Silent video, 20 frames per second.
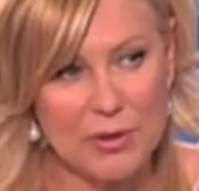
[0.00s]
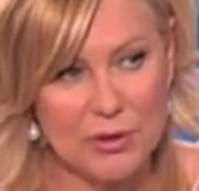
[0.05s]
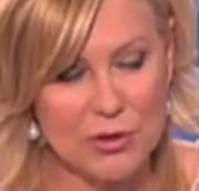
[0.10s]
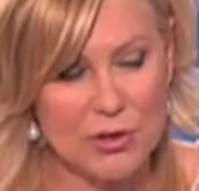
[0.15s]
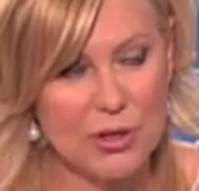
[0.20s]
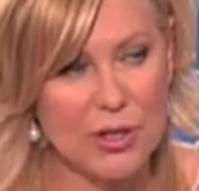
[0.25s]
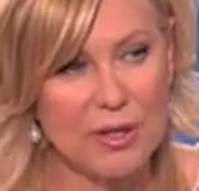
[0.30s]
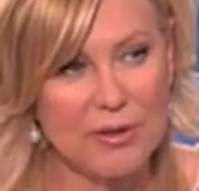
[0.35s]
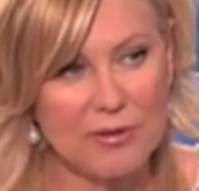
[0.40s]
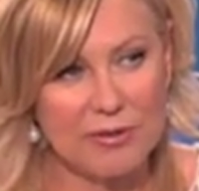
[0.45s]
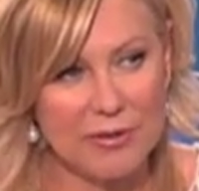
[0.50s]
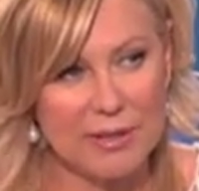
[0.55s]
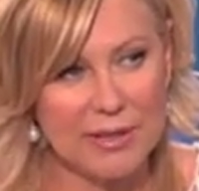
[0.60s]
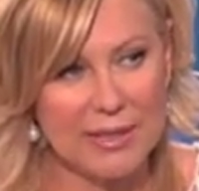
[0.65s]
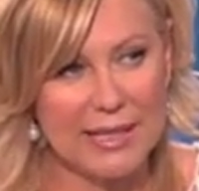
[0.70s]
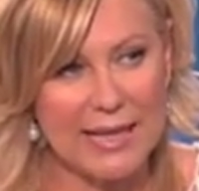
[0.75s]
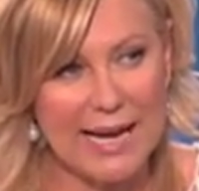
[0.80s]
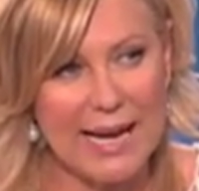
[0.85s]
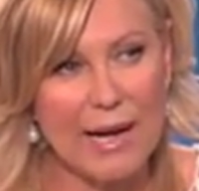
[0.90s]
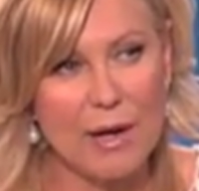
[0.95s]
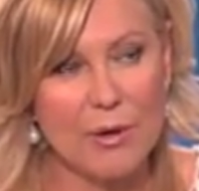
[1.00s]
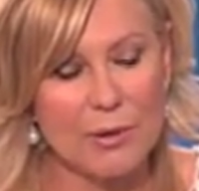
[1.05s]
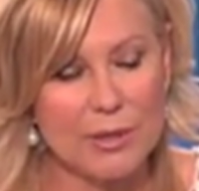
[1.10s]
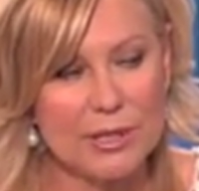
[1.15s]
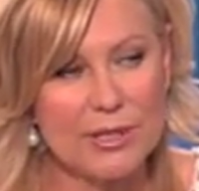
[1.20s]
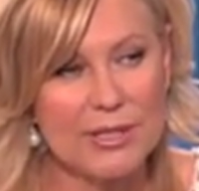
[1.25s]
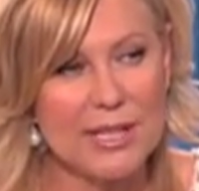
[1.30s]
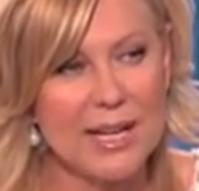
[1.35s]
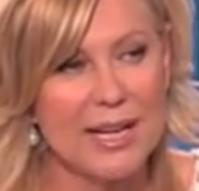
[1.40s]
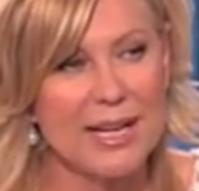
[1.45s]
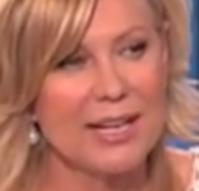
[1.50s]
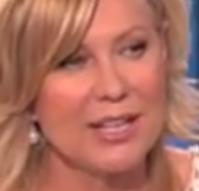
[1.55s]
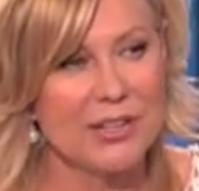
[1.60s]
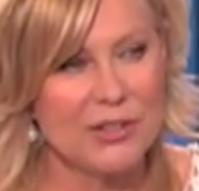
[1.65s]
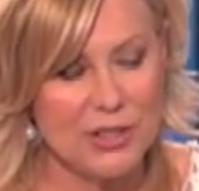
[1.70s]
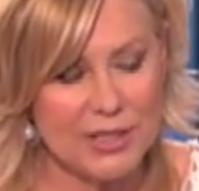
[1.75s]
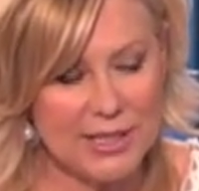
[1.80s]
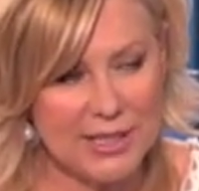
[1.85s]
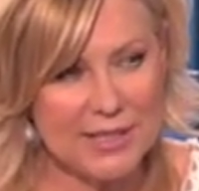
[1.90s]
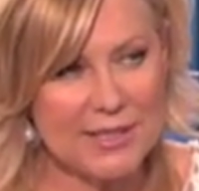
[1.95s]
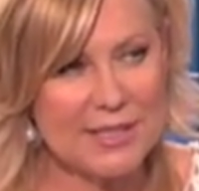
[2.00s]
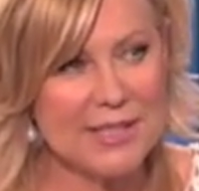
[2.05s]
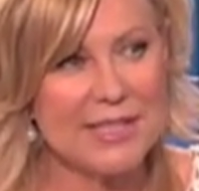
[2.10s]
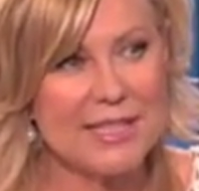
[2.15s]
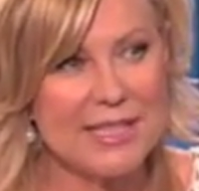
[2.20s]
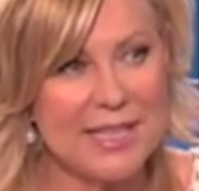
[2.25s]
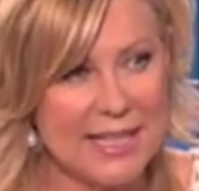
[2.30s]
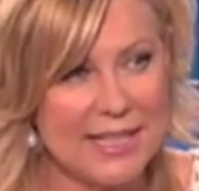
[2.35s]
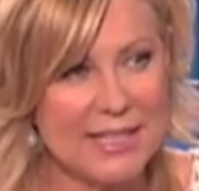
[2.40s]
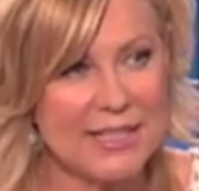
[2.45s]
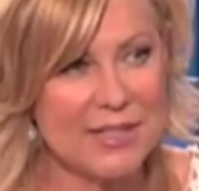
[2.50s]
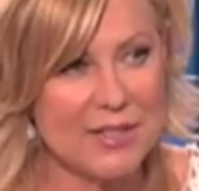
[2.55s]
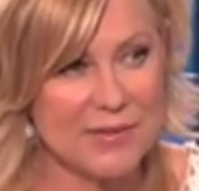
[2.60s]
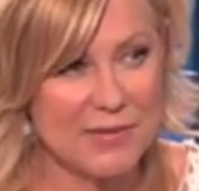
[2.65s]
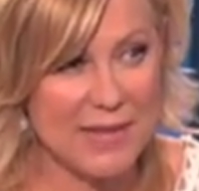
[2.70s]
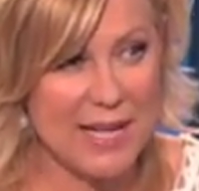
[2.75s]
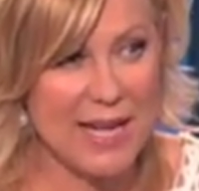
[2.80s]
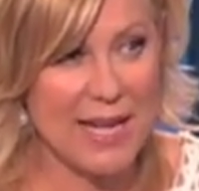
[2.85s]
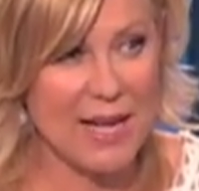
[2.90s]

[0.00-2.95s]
those child-friendly hours, she gets the taste of the